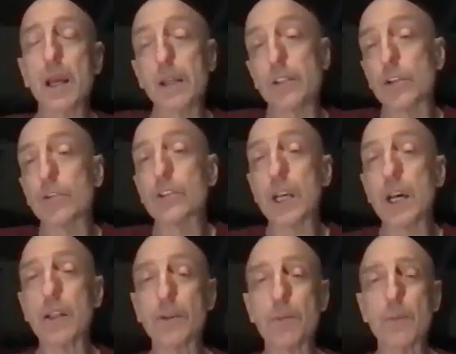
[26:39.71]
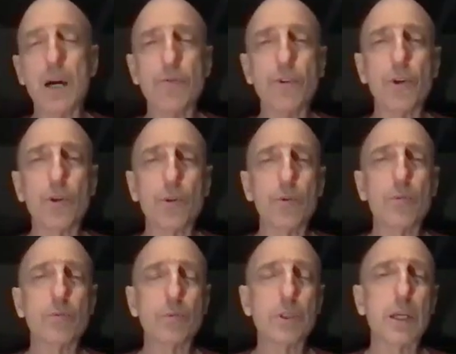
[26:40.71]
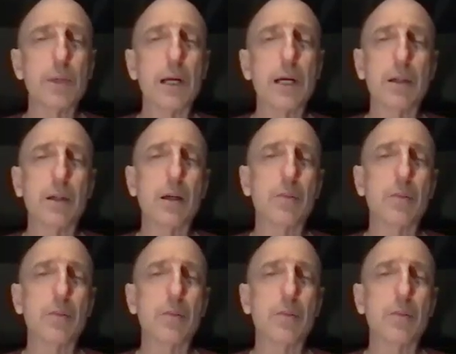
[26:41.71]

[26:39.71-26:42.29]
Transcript: And it turns out that Malvo came out